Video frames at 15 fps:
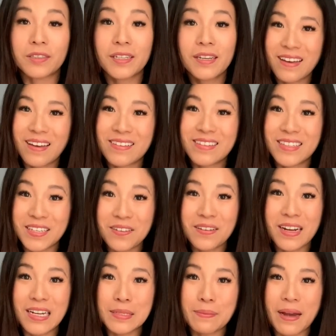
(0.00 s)
And see you
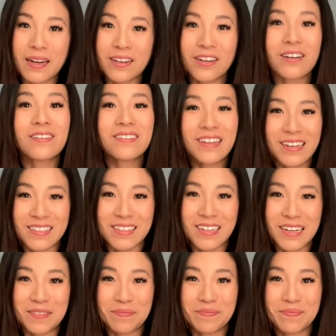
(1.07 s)
guys back here next
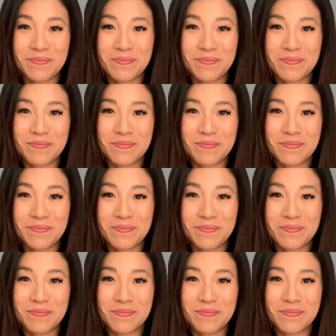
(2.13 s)
time.